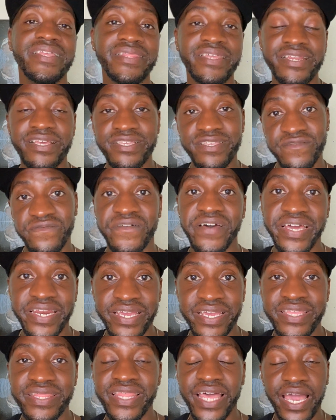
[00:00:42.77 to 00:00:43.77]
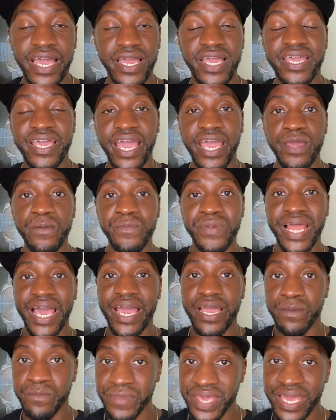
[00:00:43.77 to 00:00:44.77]
that it's funny that gay
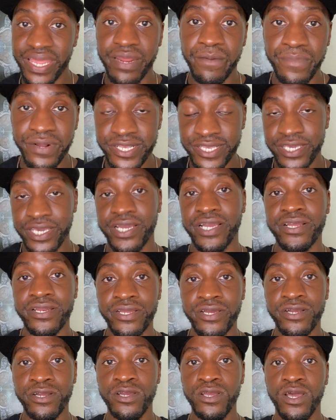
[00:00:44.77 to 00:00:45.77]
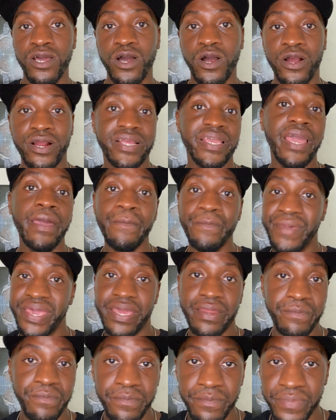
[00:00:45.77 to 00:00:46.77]
black men in particular, or gay
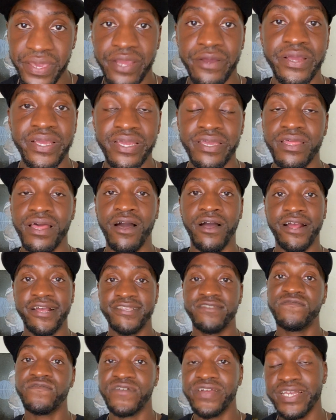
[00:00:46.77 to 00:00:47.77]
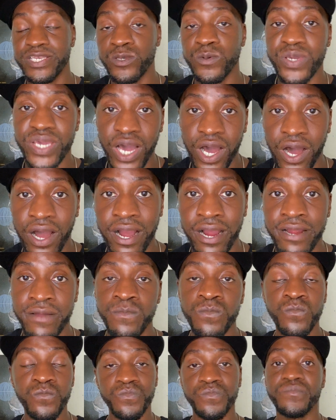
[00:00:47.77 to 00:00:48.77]
men, period, are as free as we
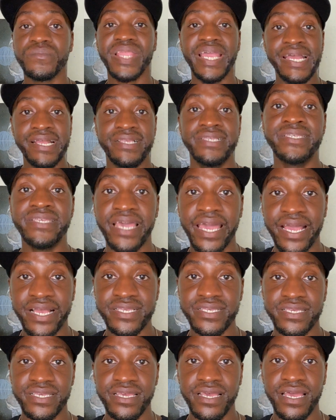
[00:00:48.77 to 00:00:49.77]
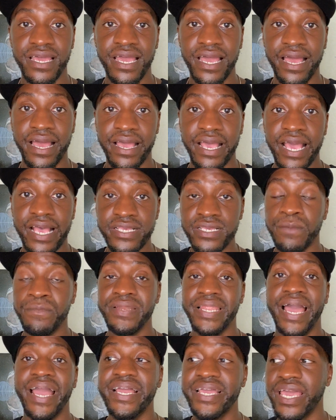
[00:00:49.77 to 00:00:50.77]
are in sex. As a
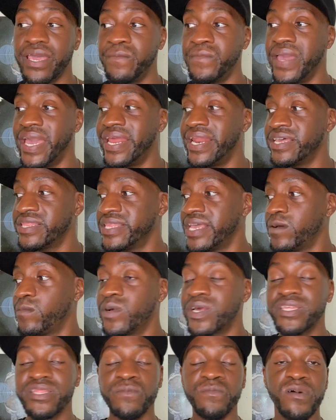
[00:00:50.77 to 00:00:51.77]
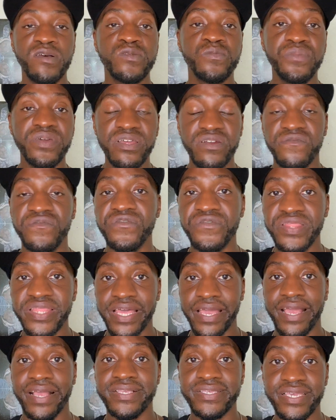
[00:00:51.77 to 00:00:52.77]
black gay man, I think one of the most beautiful
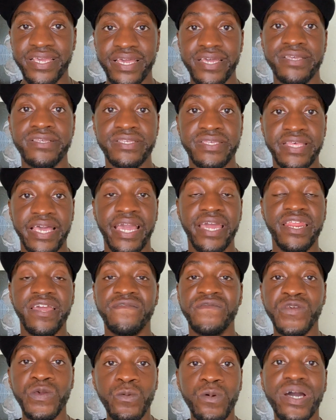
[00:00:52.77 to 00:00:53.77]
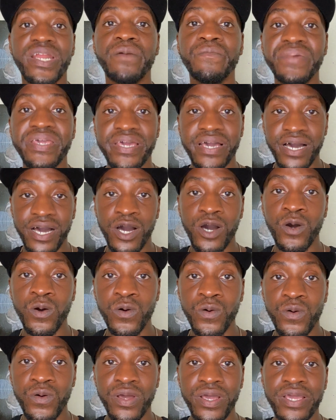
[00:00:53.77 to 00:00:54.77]
things is that if you want to be a
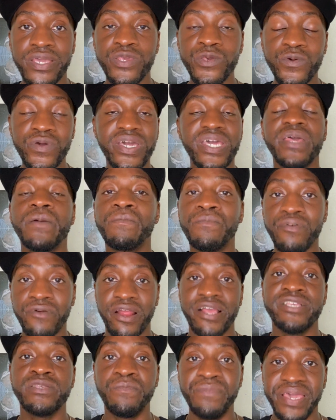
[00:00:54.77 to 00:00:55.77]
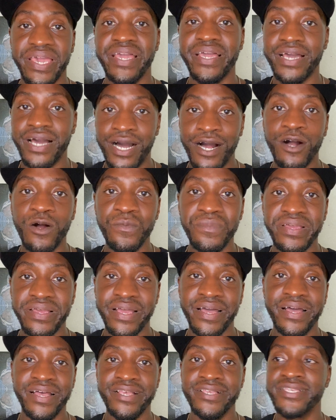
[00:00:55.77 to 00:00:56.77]
hoe, you can embrace being a hoe,
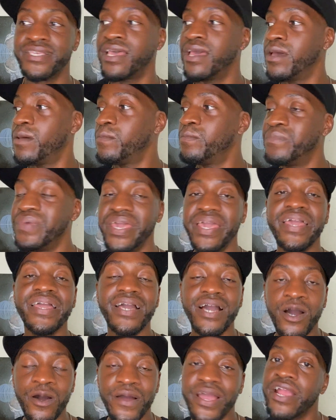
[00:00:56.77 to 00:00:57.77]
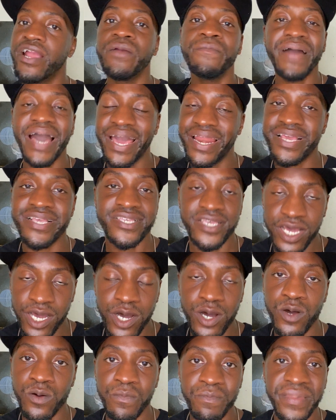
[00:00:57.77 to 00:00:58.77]
because being a hoe, everybody's a
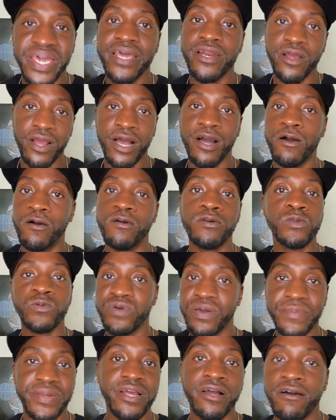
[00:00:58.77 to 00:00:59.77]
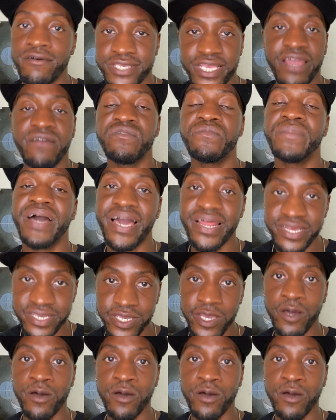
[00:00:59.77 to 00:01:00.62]
hoe. Men are hoes, women are hoes, everybody's